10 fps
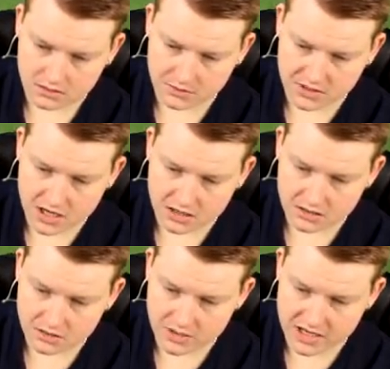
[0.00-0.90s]
Here we go.
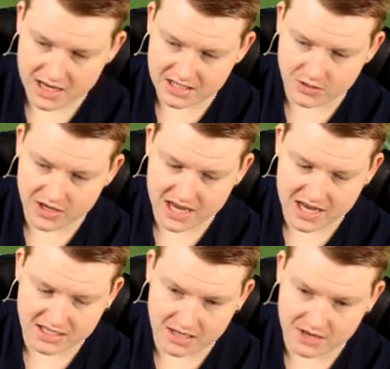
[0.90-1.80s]
Quick hands. Quick
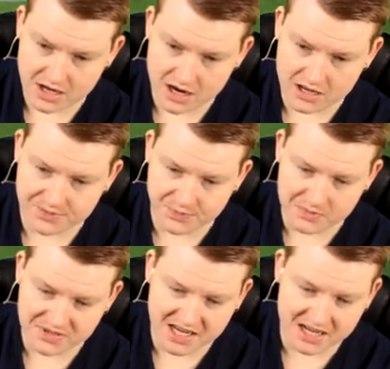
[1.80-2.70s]
hands. There we go. It's
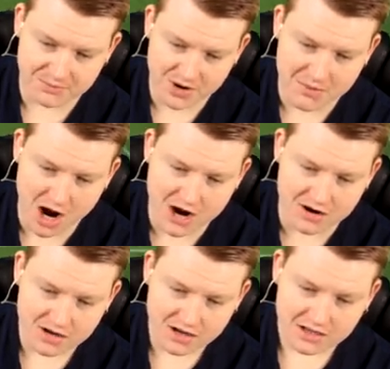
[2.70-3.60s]
Brimson.
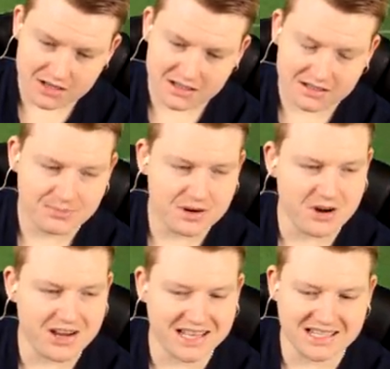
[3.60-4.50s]
Brimo.
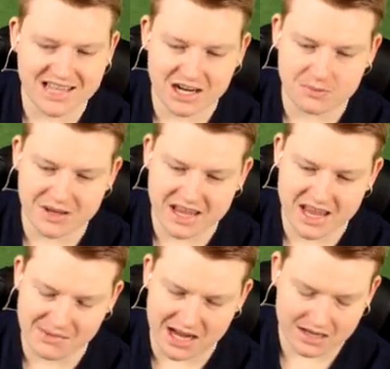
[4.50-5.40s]
Brimo gets tackled by the
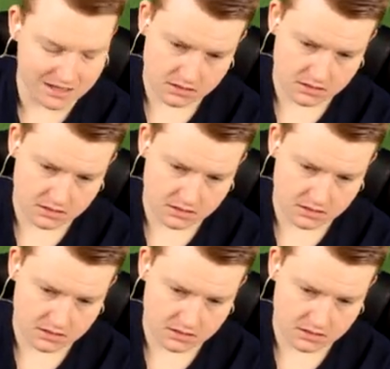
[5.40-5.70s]
hammer.